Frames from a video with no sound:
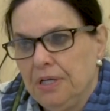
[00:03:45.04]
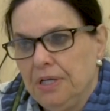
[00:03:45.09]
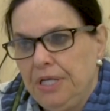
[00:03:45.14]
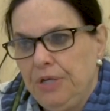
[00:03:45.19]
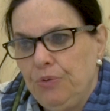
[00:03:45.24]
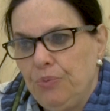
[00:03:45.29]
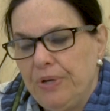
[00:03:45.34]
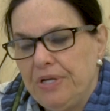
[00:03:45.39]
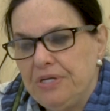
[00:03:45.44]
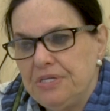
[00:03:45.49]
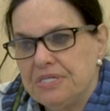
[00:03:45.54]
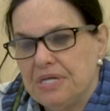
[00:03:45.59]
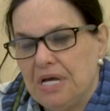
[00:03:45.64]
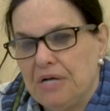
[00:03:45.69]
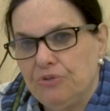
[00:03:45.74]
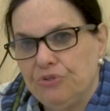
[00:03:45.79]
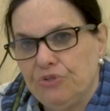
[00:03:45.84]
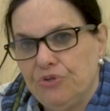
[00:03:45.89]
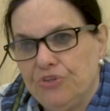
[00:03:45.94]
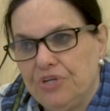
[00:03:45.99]
He went
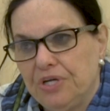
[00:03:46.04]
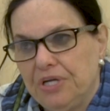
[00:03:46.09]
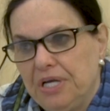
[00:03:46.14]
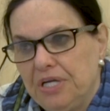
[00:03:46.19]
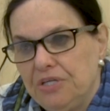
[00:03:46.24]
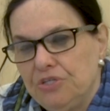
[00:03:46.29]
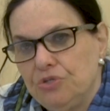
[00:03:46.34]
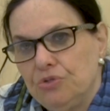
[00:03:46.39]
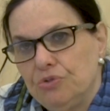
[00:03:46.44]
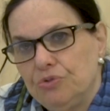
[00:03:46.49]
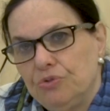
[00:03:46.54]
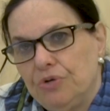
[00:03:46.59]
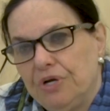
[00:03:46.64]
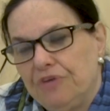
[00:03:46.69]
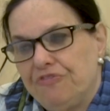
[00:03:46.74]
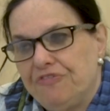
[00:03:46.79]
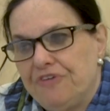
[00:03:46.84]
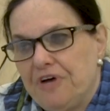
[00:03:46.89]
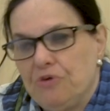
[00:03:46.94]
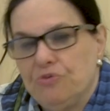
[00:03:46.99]
out to the ghetto,
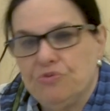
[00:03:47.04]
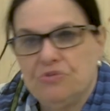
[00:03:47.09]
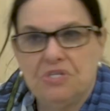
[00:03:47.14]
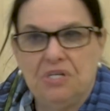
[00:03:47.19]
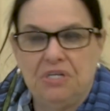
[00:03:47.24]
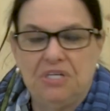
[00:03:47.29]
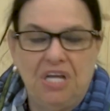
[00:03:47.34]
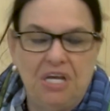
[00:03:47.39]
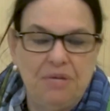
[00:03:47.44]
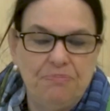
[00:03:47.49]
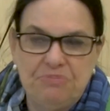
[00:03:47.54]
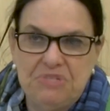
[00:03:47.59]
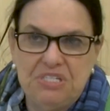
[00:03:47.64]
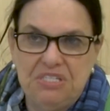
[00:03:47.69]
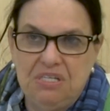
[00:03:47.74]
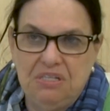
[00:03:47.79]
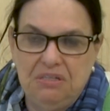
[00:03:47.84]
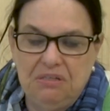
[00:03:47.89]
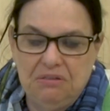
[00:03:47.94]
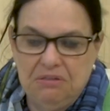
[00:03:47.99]
found an
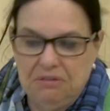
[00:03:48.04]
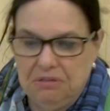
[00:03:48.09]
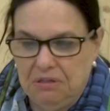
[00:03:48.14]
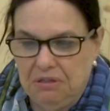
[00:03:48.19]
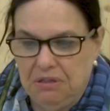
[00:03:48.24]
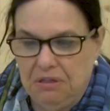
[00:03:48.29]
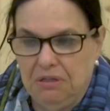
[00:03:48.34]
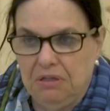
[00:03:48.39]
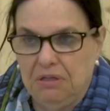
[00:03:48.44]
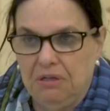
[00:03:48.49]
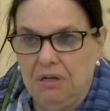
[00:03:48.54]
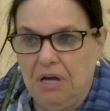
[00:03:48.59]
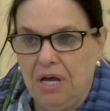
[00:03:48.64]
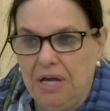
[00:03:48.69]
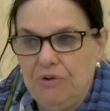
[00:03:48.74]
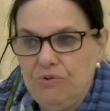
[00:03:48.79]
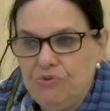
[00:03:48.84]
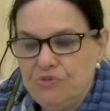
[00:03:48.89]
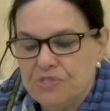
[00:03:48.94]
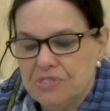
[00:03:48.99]
empty
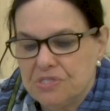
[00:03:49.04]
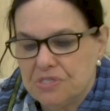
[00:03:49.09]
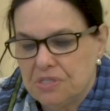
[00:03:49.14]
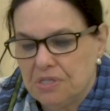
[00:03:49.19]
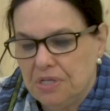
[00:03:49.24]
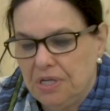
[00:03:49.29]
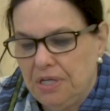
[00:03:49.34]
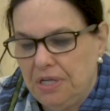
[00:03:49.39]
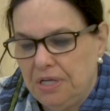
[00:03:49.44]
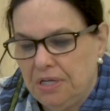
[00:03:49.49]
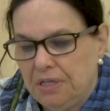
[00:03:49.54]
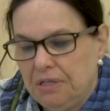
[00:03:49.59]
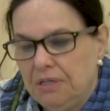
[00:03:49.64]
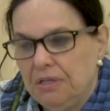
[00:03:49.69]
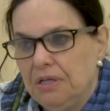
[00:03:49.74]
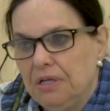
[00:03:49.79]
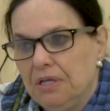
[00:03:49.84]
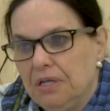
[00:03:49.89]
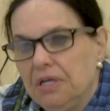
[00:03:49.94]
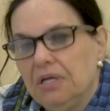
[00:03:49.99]
house and
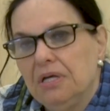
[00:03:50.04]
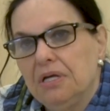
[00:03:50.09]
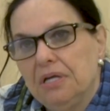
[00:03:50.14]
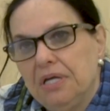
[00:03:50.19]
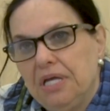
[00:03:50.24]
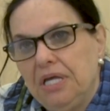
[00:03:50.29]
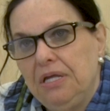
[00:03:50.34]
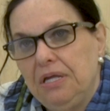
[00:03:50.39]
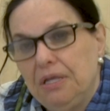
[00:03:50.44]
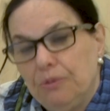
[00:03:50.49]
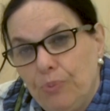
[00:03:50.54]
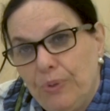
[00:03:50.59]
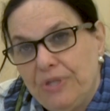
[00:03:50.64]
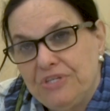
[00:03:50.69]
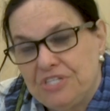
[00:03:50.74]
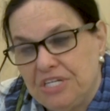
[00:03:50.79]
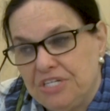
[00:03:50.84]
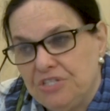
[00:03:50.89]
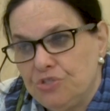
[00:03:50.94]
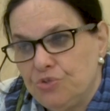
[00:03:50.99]

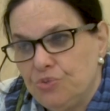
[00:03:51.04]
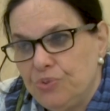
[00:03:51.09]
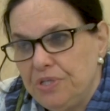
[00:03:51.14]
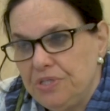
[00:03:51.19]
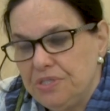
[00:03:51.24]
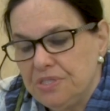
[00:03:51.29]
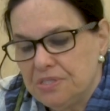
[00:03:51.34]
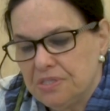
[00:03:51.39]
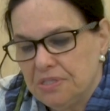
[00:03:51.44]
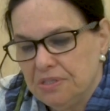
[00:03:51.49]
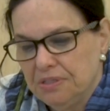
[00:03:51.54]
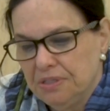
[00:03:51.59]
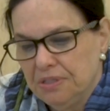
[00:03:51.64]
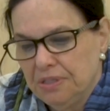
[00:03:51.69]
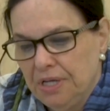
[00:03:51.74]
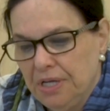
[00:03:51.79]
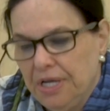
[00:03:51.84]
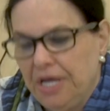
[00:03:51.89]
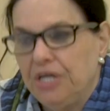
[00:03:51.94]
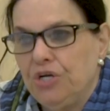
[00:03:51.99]
went into it,
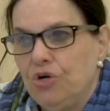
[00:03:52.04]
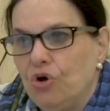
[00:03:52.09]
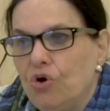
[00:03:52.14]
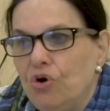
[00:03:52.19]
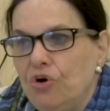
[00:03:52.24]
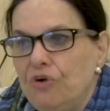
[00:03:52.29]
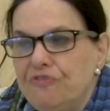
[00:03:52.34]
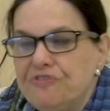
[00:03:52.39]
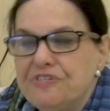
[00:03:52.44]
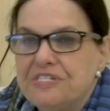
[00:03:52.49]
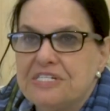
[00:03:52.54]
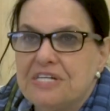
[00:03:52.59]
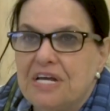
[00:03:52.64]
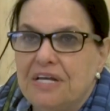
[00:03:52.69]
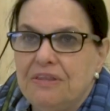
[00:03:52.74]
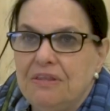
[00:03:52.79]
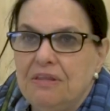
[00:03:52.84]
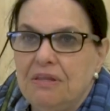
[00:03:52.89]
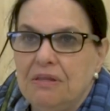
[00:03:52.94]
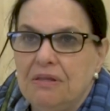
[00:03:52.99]
and all of a
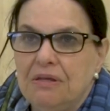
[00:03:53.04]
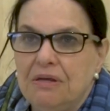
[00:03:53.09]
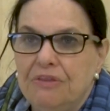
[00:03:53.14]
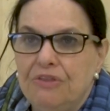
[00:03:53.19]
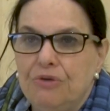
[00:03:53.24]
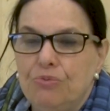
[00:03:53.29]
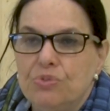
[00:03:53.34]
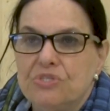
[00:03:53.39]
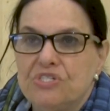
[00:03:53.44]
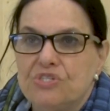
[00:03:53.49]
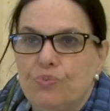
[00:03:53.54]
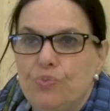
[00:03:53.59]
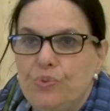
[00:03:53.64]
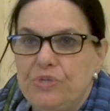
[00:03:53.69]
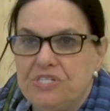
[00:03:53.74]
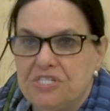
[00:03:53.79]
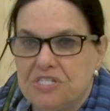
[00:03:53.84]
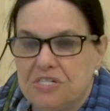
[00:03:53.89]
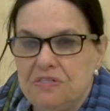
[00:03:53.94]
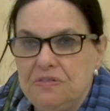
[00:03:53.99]
sudden there was a
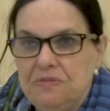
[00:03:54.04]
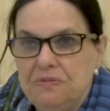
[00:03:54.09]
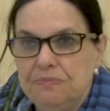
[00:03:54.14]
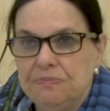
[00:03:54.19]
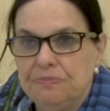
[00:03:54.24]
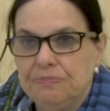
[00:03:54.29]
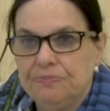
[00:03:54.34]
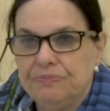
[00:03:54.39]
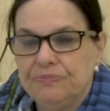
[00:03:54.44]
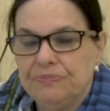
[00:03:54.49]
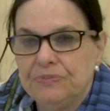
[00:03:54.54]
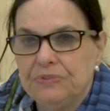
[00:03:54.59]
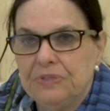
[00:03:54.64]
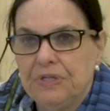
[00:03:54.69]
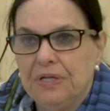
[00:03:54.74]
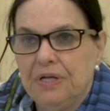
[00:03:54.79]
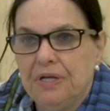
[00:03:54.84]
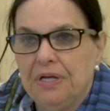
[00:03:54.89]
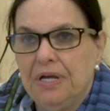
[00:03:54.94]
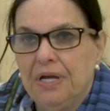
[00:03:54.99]
whistle,
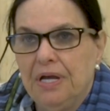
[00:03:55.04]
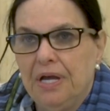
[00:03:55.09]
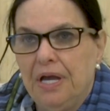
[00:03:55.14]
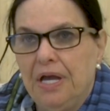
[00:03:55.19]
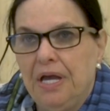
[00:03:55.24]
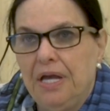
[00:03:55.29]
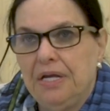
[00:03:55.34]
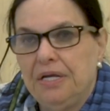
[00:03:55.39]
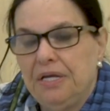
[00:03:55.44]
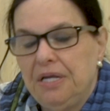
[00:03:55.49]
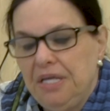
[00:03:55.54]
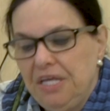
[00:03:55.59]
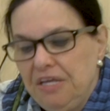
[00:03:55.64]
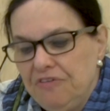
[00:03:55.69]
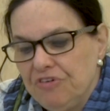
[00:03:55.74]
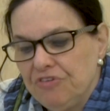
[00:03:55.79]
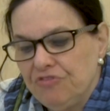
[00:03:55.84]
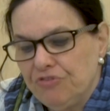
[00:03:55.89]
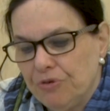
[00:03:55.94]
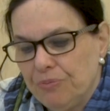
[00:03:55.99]
and
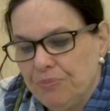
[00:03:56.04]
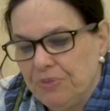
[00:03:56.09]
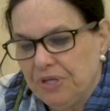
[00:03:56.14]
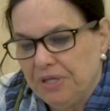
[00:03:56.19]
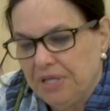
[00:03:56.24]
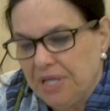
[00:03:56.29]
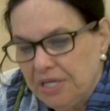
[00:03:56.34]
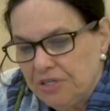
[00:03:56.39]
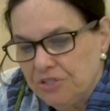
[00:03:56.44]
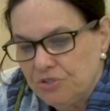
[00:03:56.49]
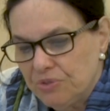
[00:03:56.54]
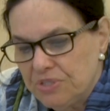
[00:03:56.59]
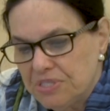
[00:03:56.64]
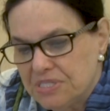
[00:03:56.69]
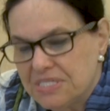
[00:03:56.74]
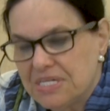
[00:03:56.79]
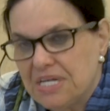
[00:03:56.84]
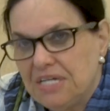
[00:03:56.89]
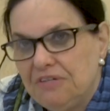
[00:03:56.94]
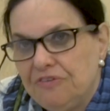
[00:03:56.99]
even from the ghetto
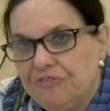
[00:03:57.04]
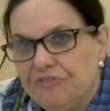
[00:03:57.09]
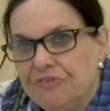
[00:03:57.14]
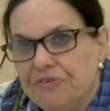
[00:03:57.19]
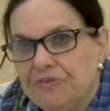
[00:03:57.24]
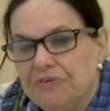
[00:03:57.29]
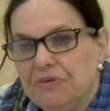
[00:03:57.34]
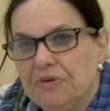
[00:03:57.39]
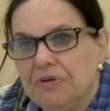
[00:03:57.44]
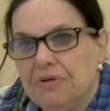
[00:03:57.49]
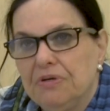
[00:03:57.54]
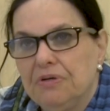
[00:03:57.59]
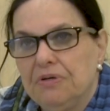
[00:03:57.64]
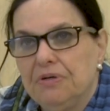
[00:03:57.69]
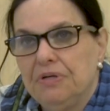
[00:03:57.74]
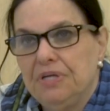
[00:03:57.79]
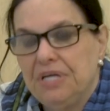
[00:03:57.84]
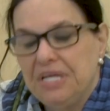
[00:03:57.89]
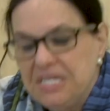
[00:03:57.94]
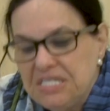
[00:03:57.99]
itself,
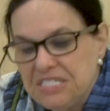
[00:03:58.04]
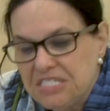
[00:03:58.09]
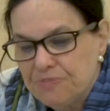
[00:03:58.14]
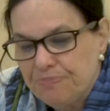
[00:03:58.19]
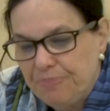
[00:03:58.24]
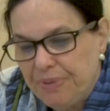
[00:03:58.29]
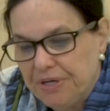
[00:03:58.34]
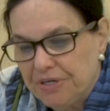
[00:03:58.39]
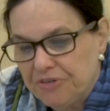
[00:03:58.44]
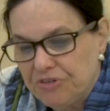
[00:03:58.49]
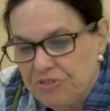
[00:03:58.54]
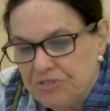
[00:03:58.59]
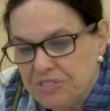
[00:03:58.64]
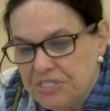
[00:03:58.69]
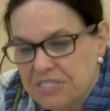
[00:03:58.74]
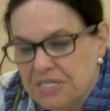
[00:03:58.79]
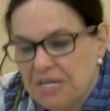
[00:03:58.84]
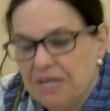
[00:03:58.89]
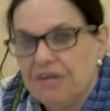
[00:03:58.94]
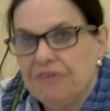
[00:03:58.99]
his
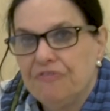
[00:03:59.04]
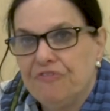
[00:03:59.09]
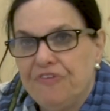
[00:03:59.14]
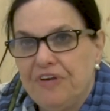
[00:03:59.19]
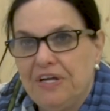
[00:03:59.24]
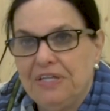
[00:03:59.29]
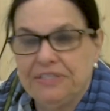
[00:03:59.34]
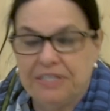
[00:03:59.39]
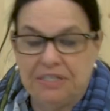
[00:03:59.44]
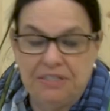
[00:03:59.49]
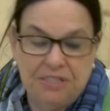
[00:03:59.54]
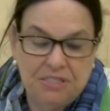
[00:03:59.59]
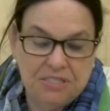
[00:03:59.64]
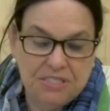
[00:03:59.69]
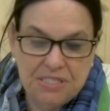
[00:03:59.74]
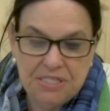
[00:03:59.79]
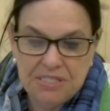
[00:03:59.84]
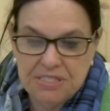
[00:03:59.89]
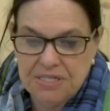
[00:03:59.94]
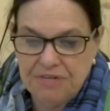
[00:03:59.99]
parents felt and his
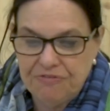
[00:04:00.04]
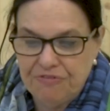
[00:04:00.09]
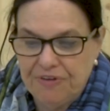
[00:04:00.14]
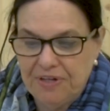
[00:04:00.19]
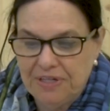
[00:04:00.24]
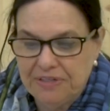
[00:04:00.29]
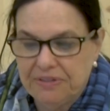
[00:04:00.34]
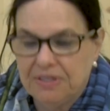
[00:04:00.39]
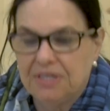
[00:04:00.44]
sister felt